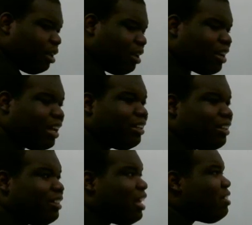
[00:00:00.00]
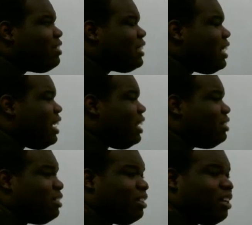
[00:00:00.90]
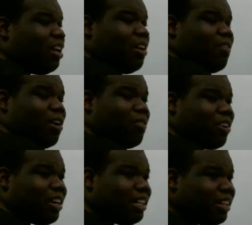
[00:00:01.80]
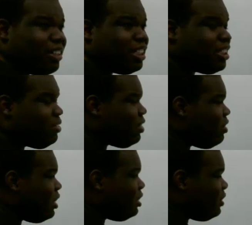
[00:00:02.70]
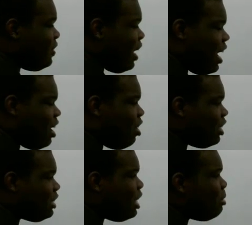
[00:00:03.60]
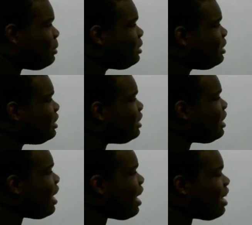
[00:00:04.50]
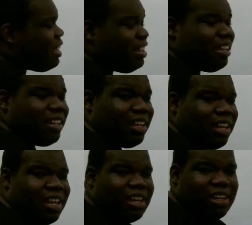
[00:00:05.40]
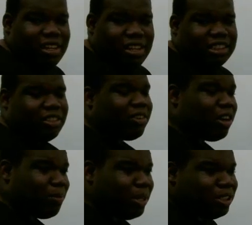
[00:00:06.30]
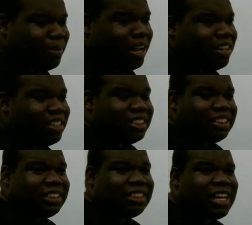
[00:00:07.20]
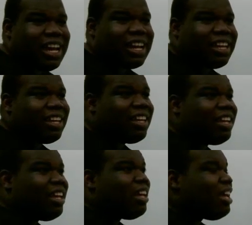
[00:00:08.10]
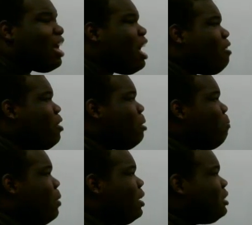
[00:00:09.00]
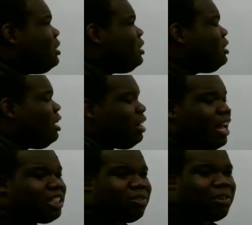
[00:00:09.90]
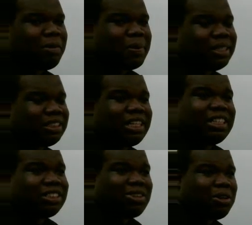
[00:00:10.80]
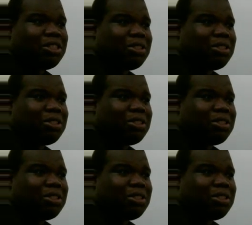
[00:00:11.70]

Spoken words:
Okay, like I was saying, what we're going to do is we're going to add all its neighbors to the stack. So we're going to push them all onto the stack. And we push, the last one we push in is going